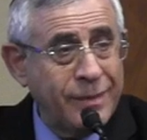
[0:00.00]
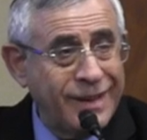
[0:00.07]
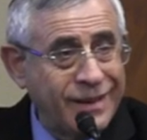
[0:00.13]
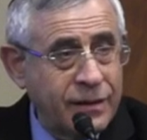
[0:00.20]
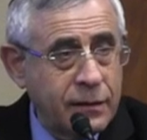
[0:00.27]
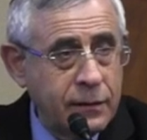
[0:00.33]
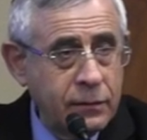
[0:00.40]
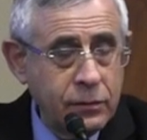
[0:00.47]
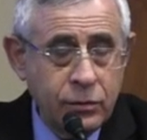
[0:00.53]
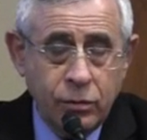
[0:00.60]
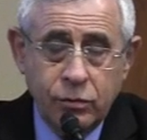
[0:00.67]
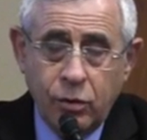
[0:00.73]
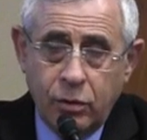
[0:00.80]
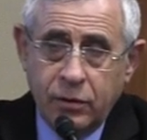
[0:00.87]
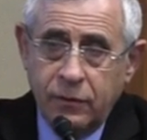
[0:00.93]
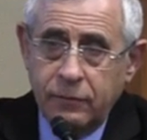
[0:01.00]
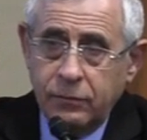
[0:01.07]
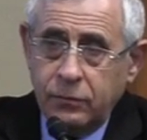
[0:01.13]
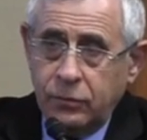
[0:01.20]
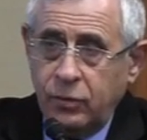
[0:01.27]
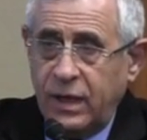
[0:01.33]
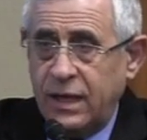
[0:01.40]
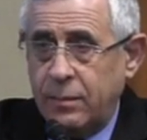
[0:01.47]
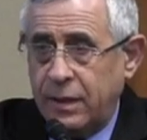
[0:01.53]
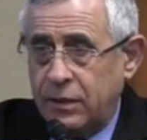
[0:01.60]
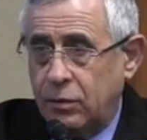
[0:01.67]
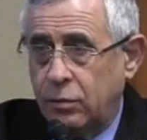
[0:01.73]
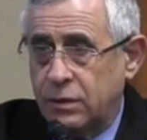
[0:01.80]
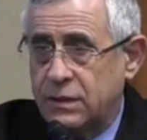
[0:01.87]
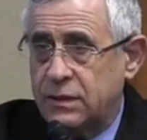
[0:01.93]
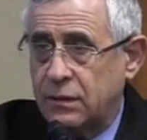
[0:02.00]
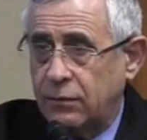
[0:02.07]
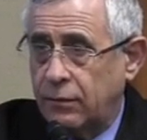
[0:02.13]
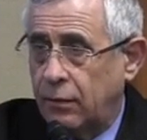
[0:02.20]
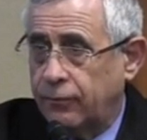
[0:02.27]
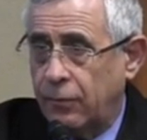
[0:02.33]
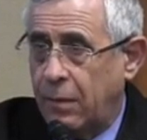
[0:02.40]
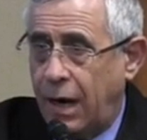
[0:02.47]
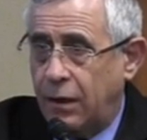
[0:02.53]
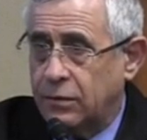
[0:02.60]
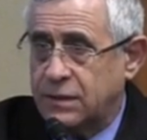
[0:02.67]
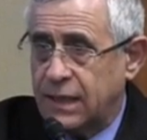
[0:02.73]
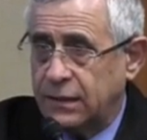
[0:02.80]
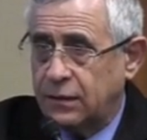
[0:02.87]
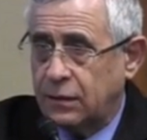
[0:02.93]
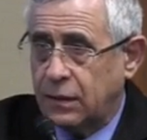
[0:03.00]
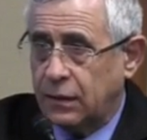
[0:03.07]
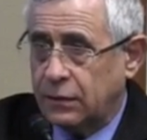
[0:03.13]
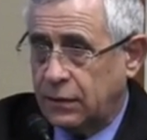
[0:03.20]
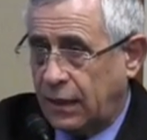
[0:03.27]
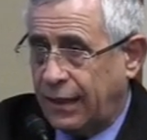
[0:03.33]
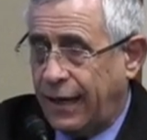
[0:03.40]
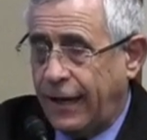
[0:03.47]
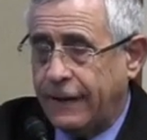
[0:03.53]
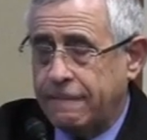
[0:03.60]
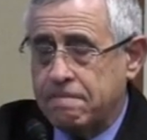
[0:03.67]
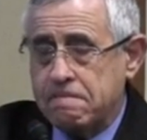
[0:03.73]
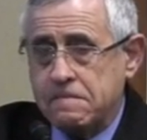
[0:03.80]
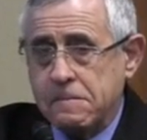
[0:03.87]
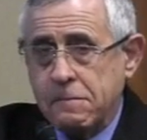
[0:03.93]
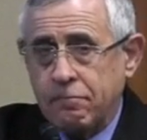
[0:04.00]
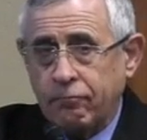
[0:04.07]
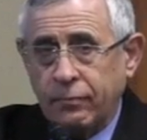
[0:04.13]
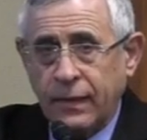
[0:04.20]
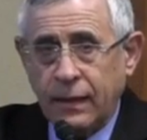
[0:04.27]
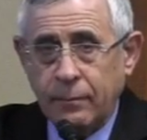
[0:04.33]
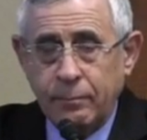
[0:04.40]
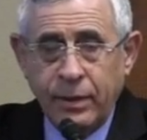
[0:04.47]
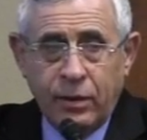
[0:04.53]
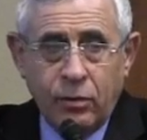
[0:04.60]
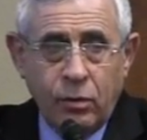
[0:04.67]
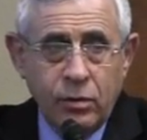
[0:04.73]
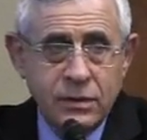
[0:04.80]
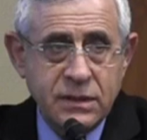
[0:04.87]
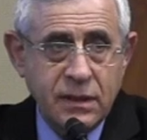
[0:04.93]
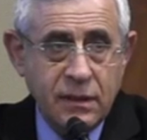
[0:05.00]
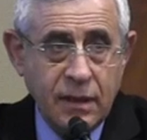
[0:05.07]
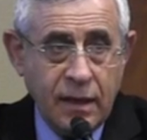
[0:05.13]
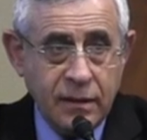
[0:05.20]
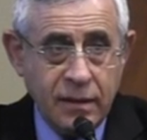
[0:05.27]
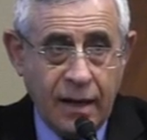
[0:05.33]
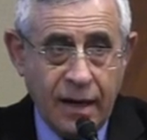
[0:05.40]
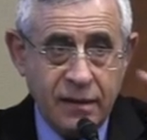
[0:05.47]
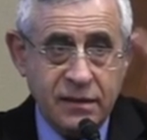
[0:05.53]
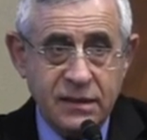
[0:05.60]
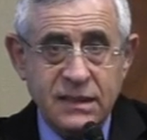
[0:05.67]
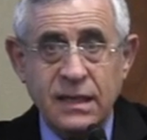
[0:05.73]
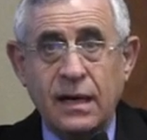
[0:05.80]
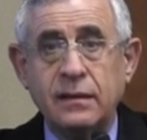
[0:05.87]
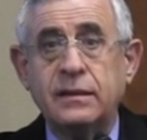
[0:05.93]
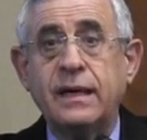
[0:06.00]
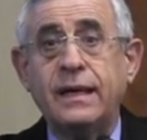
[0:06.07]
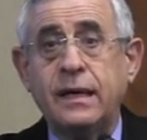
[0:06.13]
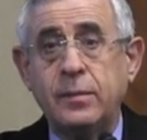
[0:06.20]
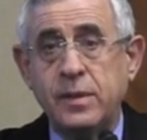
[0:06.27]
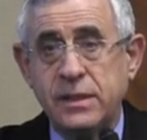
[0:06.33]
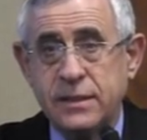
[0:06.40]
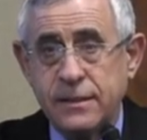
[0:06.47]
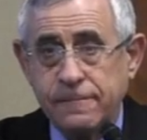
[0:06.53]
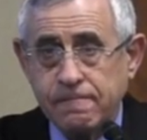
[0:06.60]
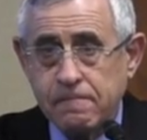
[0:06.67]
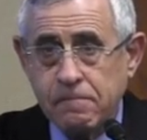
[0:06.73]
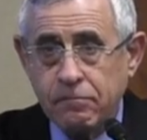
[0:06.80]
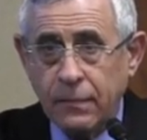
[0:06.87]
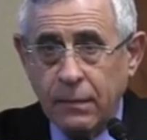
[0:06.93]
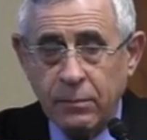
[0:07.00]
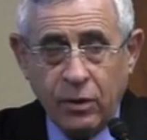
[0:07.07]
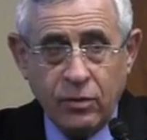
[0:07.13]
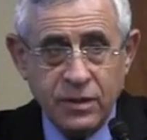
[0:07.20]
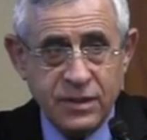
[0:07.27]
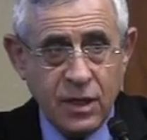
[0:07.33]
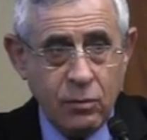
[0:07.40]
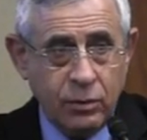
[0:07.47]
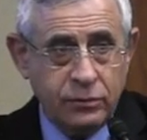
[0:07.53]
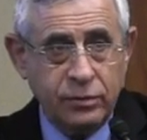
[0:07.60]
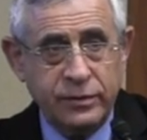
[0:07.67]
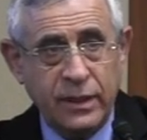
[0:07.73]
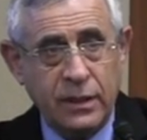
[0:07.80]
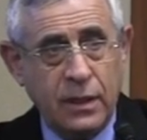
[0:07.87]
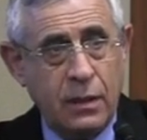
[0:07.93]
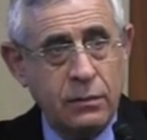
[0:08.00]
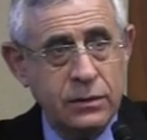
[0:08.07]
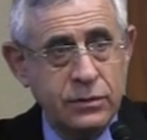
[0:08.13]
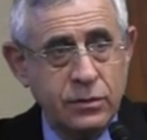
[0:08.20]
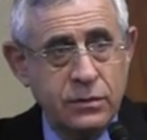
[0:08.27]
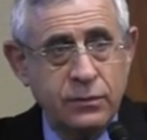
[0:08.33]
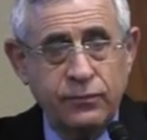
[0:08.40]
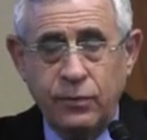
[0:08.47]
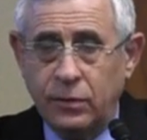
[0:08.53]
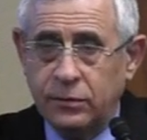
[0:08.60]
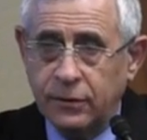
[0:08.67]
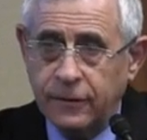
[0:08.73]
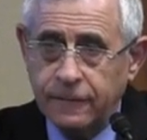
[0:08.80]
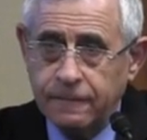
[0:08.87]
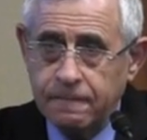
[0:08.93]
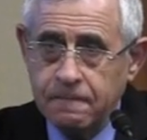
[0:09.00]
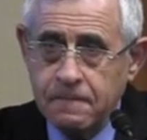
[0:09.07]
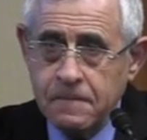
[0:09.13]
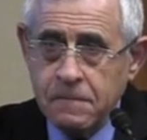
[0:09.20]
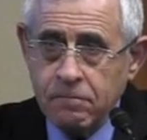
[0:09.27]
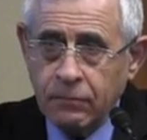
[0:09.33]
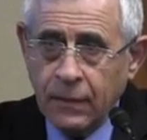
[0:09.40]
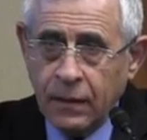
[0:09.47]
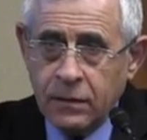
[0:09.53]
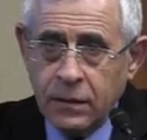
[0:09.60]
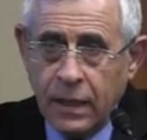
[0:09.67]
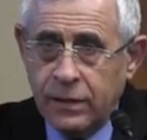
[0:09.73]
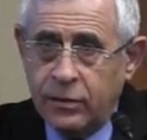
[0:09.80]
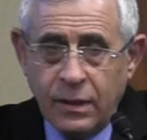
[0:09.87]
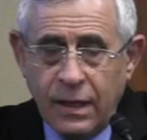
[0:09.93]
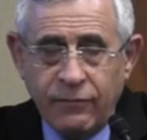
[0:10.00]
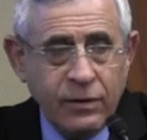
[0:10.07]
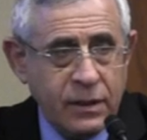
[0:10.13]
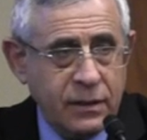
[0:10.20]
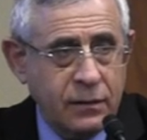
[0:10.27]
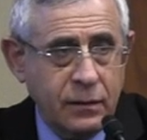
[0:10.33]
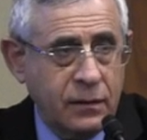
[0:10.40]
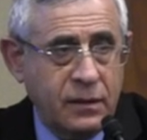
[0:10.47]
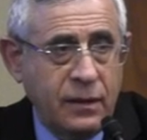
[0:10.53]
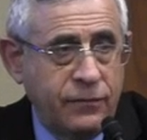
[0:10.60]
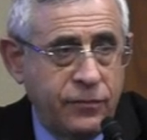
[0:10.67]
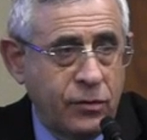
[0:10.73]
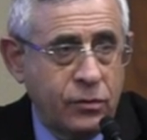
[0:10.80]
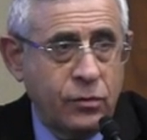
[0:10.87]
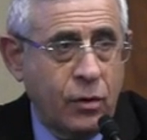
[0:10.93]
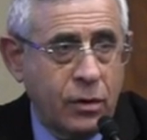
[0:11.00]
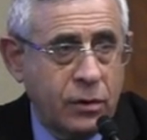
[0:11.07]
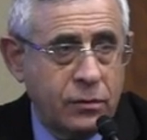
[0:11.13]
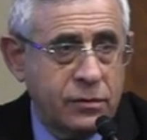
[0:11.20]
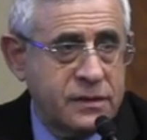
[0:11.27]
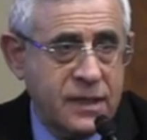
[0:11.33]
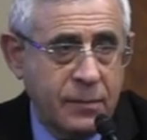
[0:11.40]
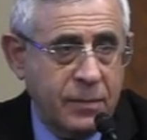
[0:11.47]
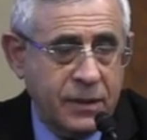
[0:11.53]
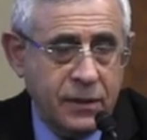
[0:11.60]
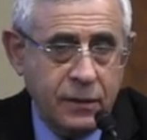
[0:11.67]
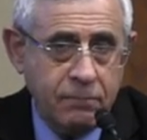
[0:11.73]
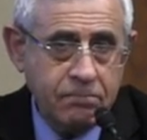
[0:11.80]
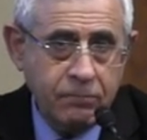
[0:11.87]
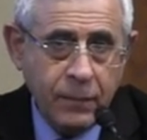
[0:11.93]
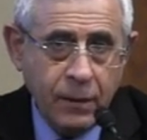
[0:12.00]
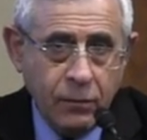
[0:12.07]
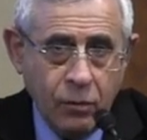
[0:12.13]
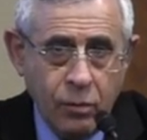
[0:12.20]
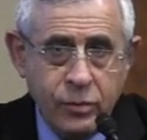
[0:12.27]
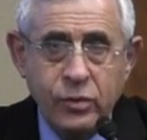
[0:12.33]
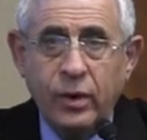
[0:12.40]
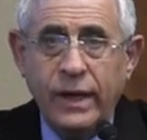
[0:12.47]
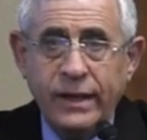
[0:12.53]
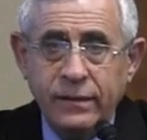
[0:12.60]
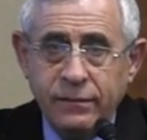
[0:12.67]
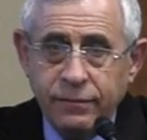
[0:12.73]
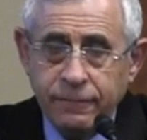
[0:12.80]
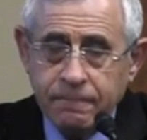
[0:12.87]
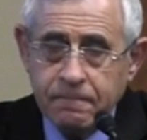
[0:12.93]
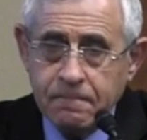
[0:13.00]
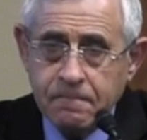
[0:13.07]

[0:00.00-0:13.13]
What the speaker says: marry your daughter to anybody who is from outside the clan, because the others are the enemies, because they want to take our source of water. And you never give your daughter to somebody whom you hate,